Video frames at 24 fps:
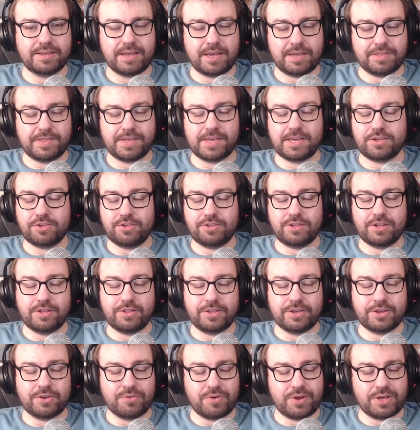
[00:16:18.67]
I think it's still
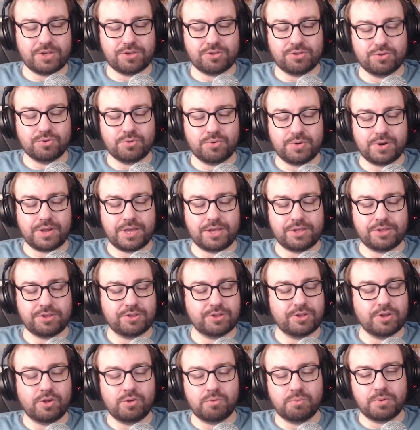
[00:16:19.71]
a great story, it's
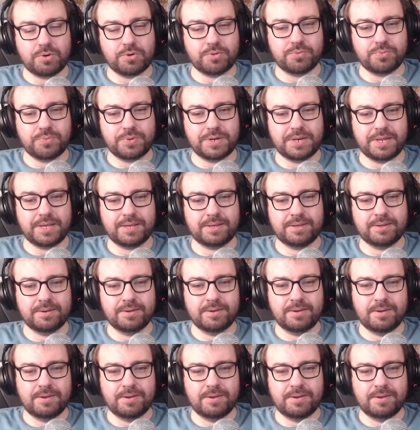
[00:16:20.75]
still worth reading,